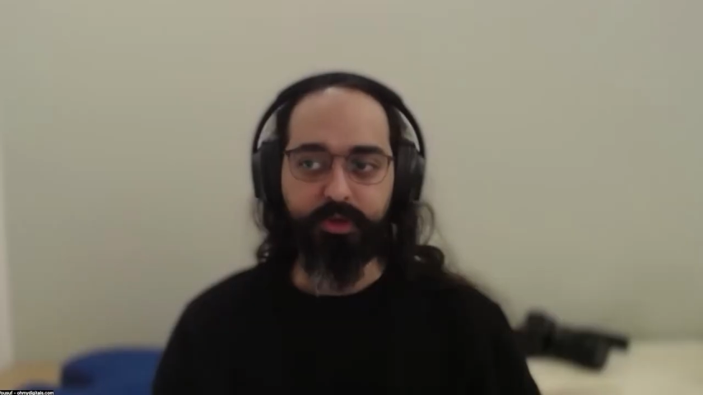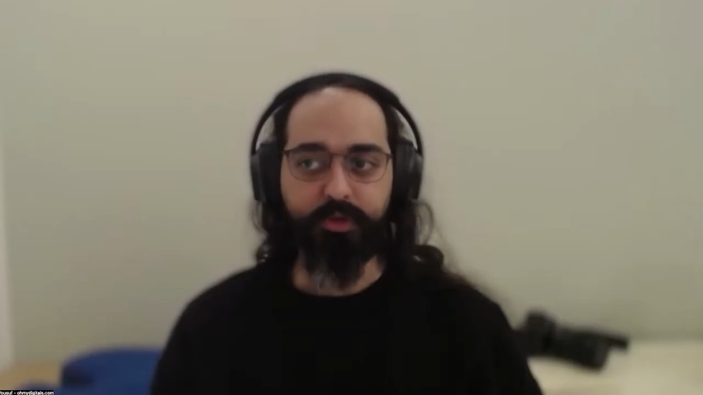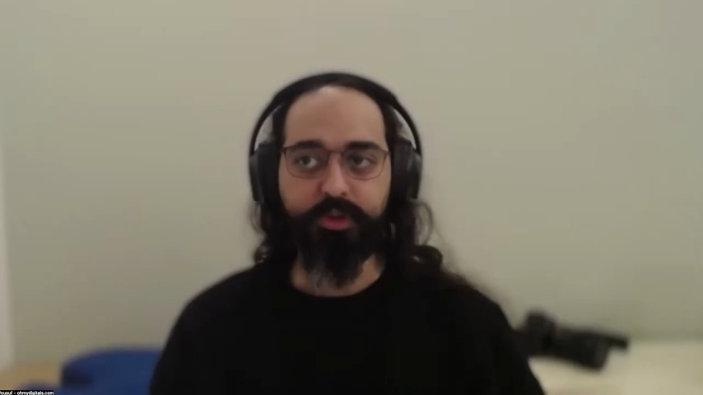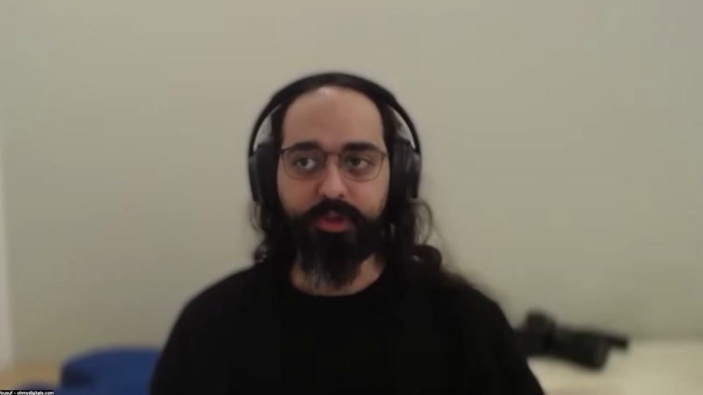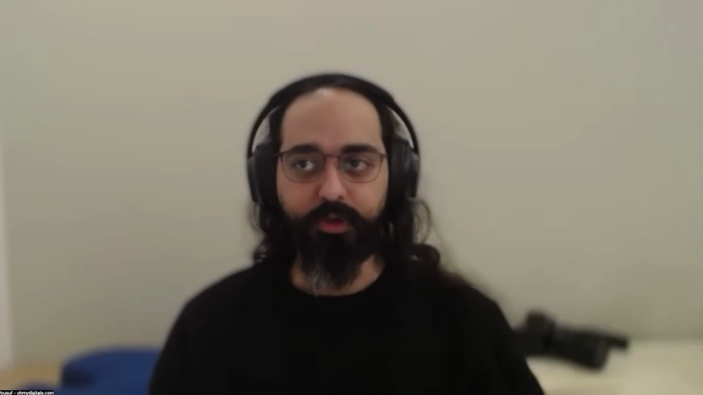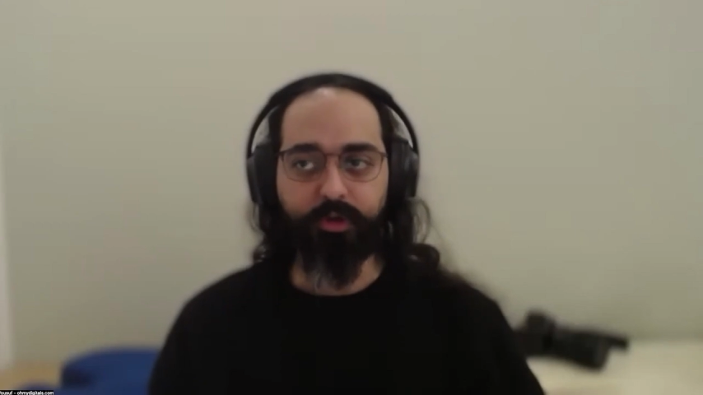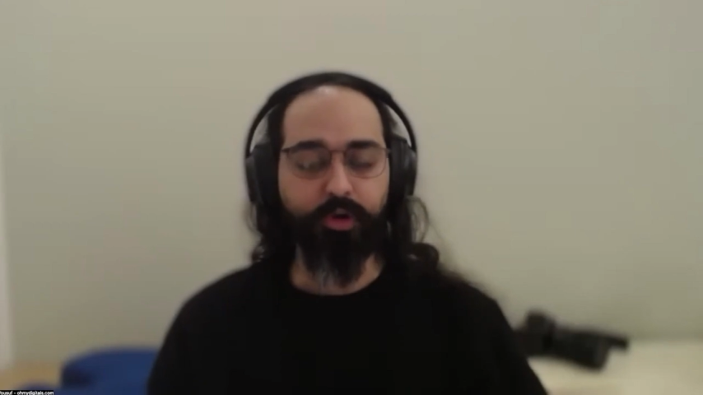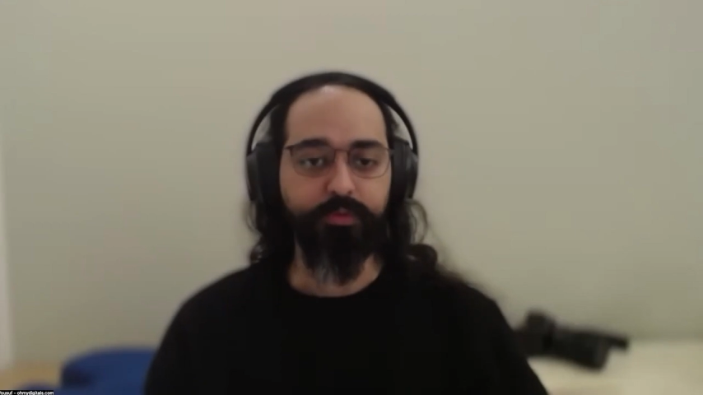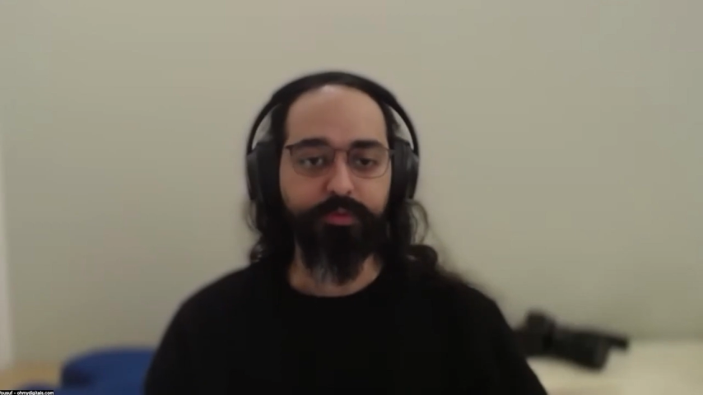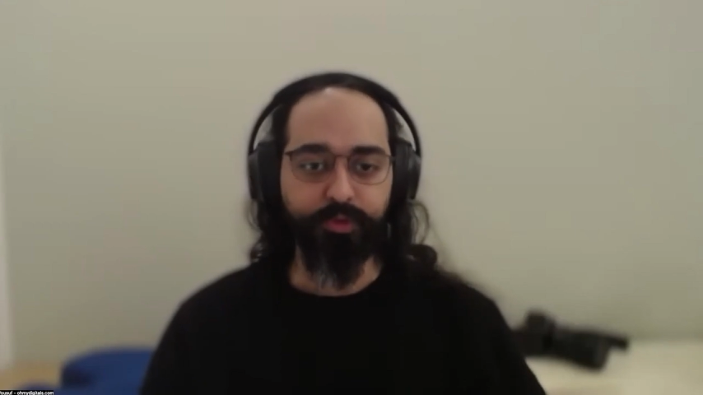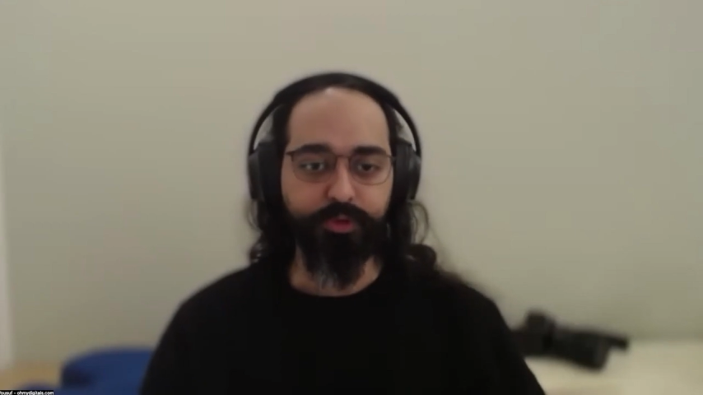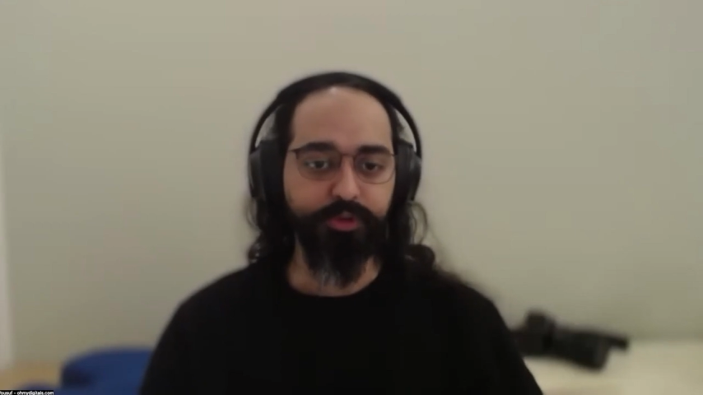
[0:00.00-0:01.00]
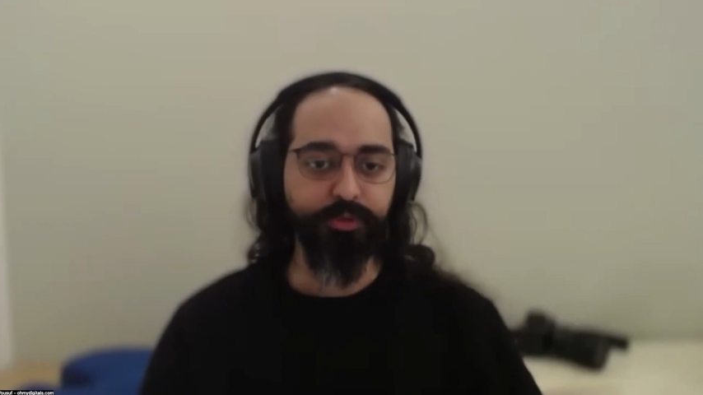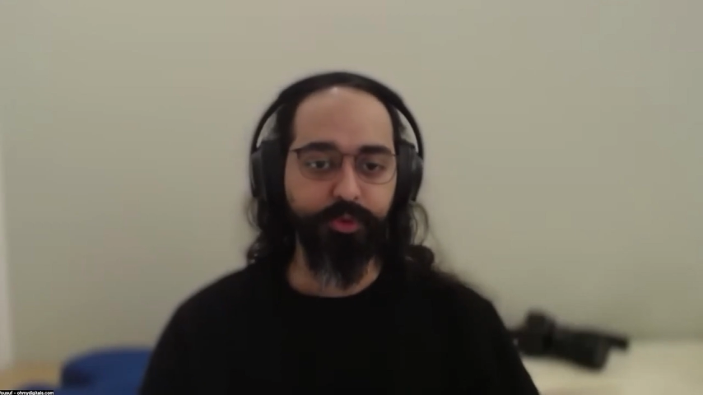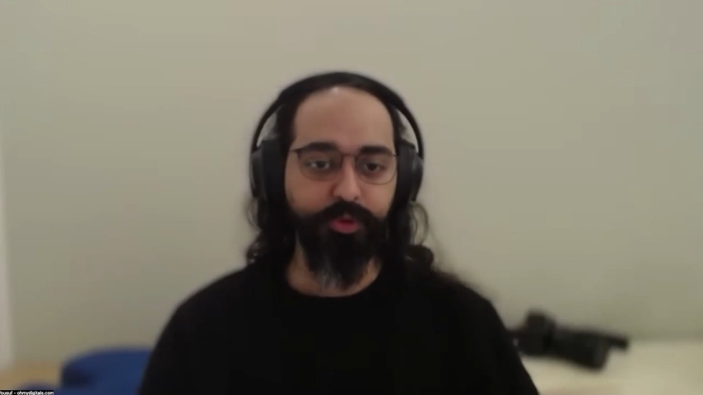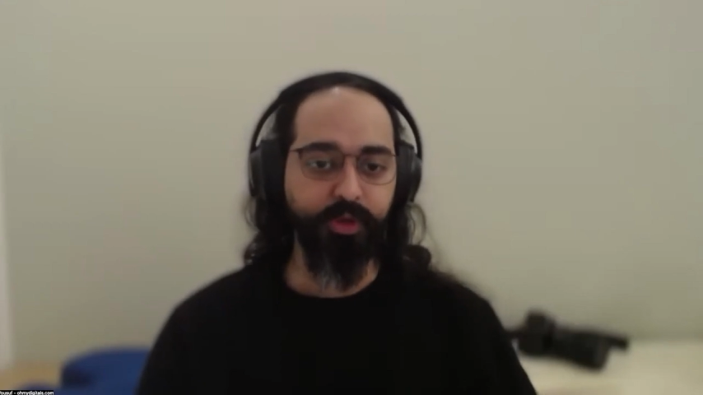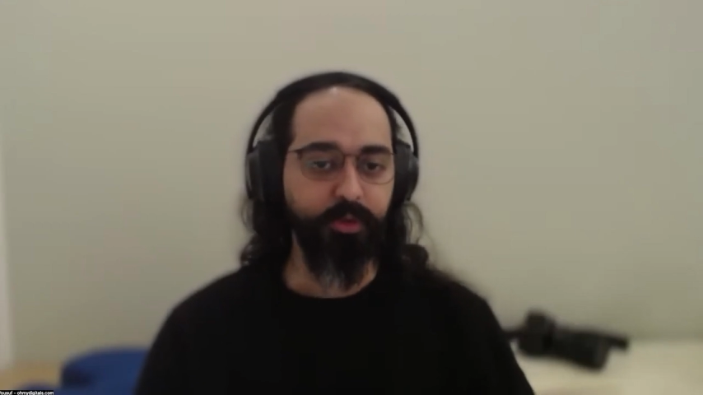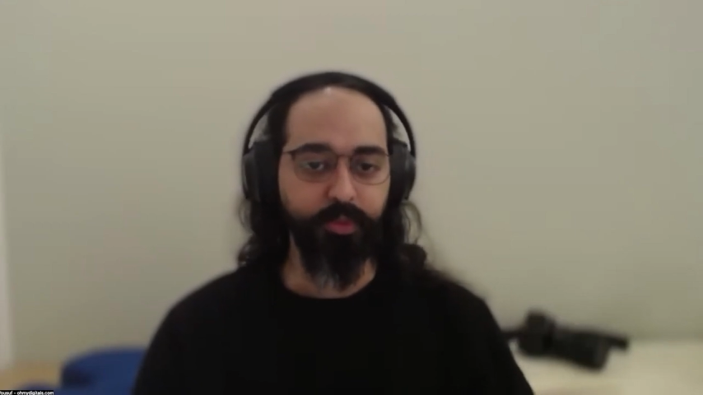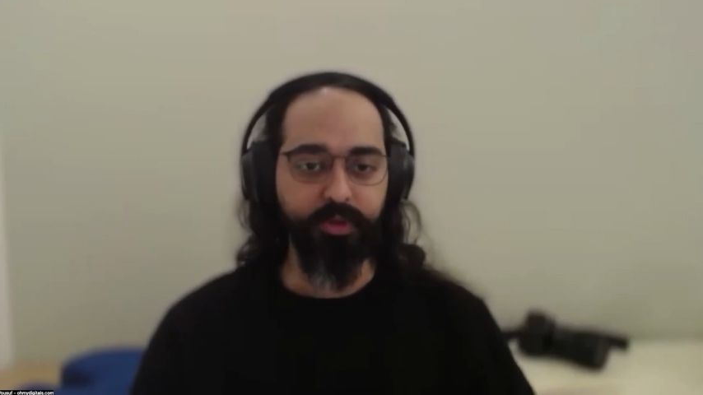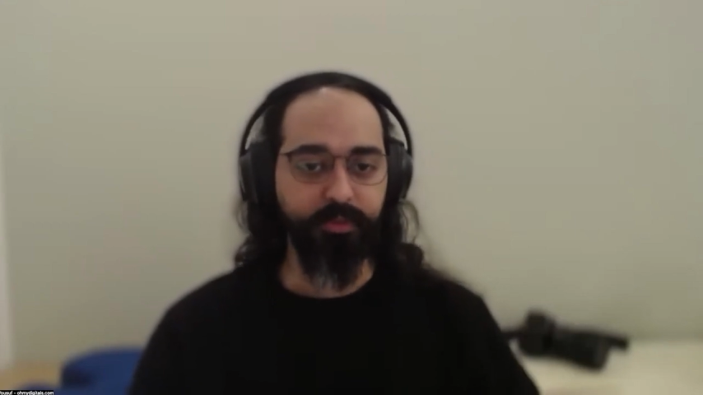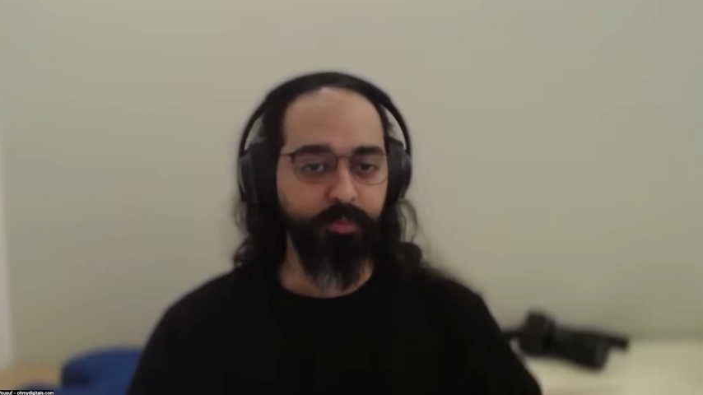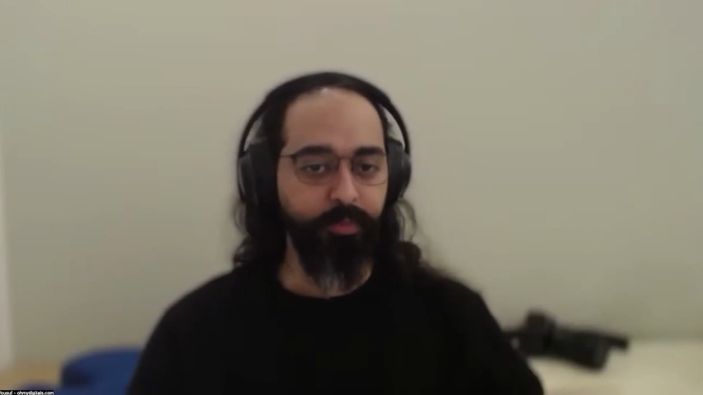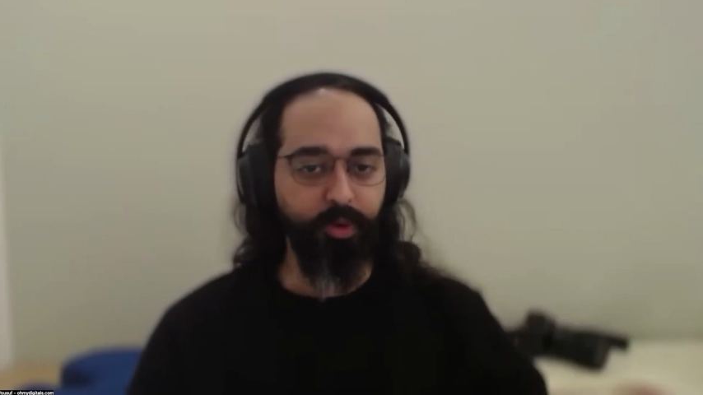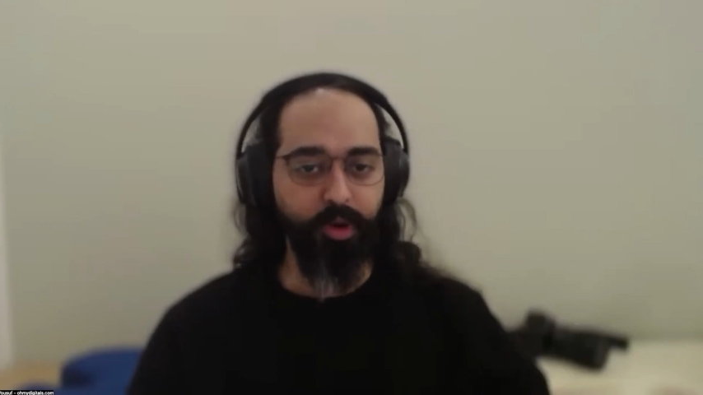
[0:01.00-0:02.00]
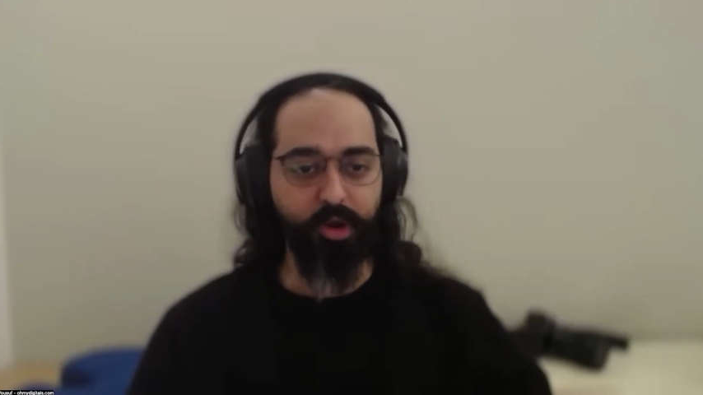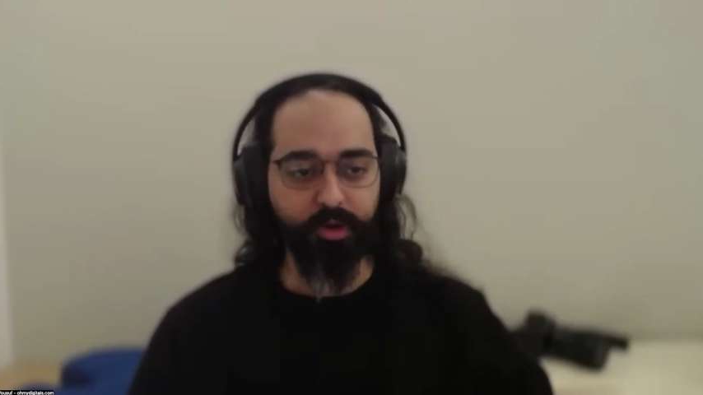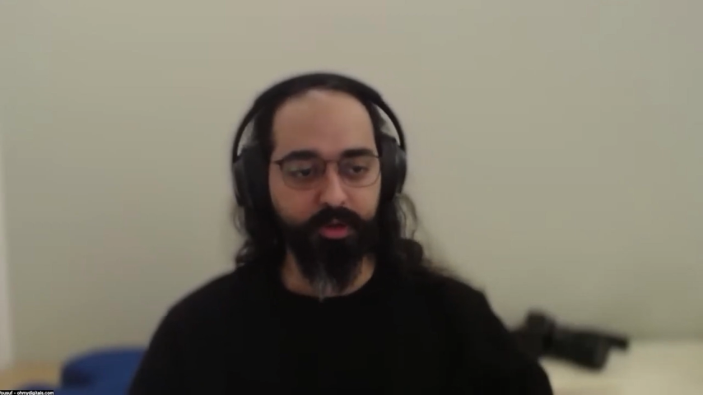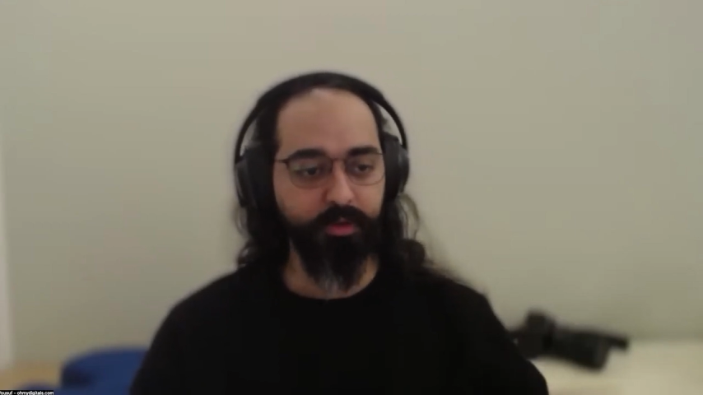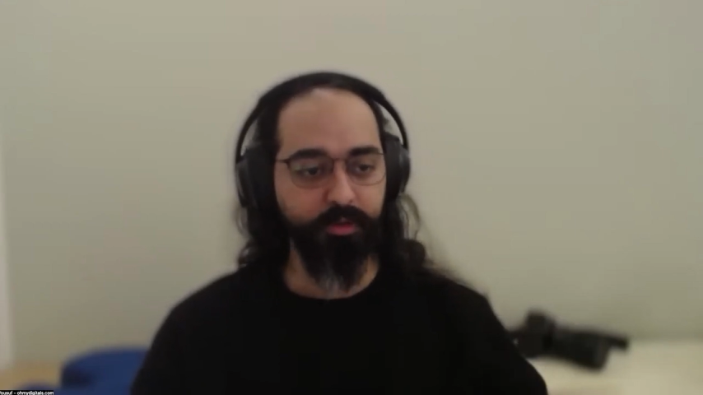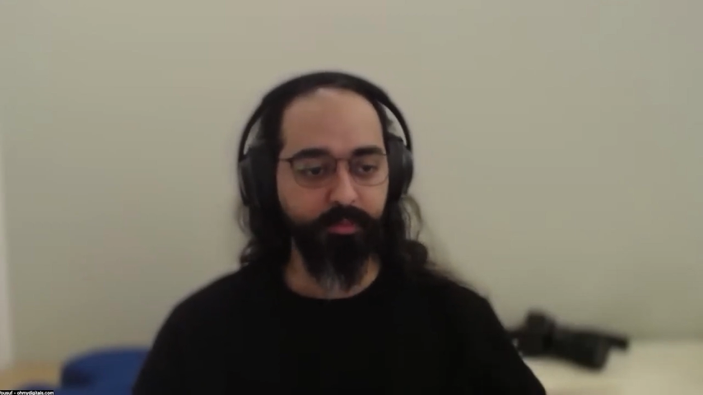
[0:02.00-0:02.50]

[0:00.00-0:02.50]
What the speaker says: you turn on focus mode, it will block